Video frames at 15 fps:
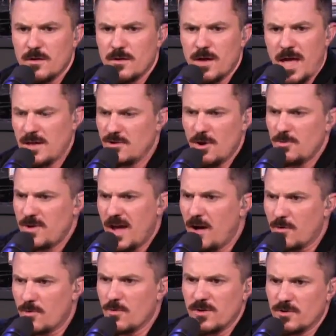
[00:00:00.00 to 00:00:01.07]
And no
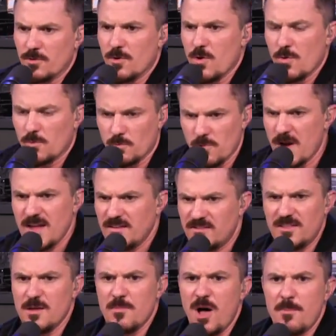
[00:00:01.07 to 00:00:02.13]
doubt going to raise
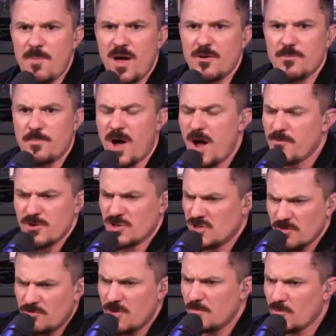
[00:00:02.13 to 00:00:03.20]
them up out of poverty,
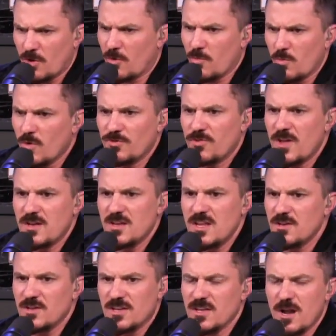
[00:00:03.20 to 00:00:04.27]
give them what they
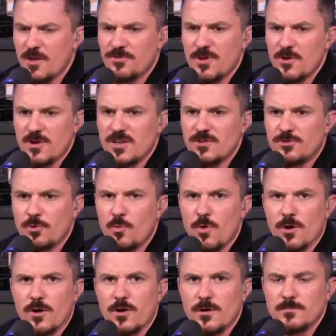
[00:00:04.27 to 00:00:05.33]
need to get out there and get to
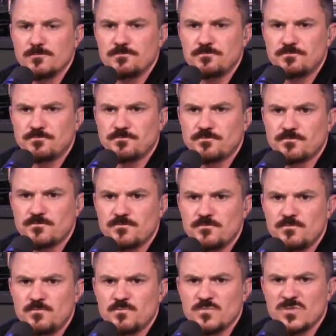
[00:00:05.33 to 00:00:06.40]
work.
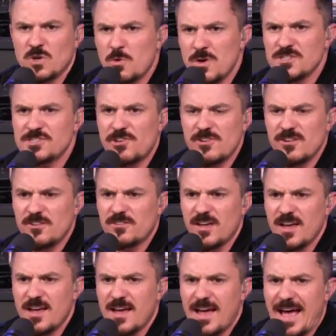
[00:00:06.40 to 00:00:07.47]
The question is,
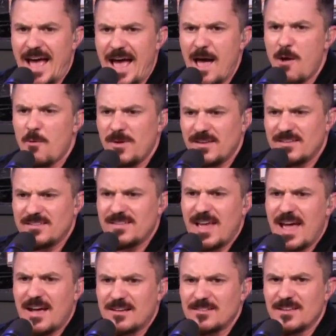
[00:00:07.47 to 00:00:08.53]
how
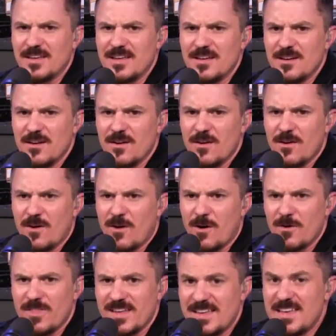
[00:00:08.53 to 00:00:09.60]
exactly
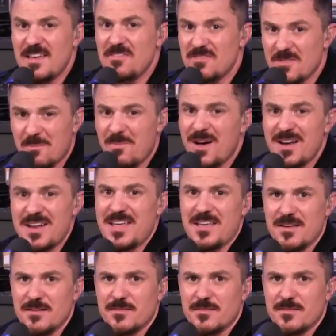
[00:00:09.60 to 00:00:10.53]
are they getting the money?